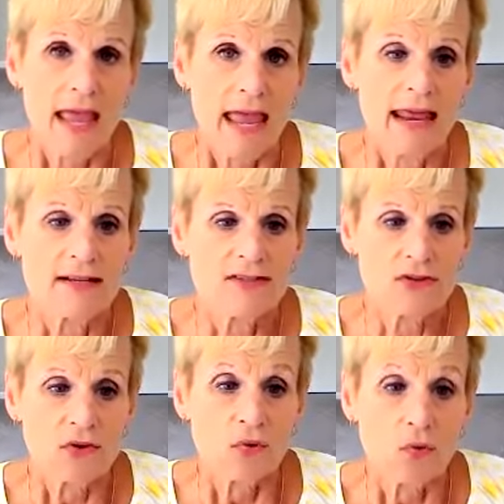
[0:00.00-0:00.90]
And
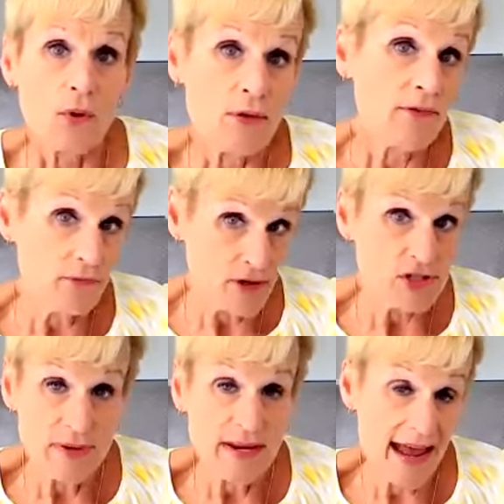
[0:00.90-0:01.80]
we refer
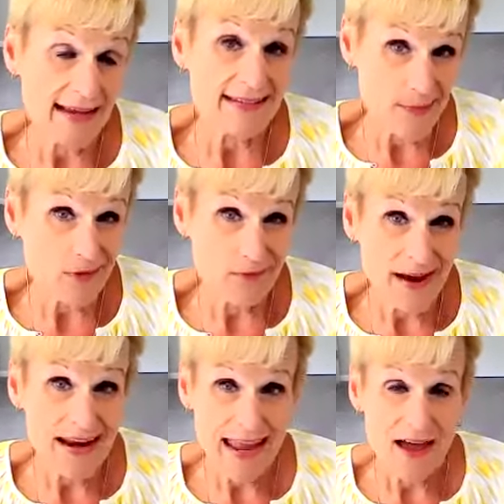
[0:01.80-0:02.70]
to it as
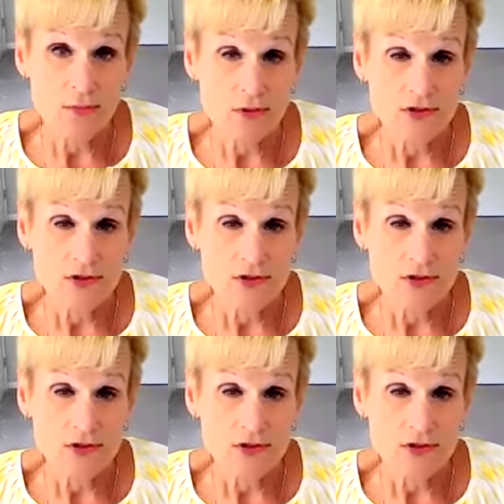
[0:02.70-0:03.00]
simplified accountable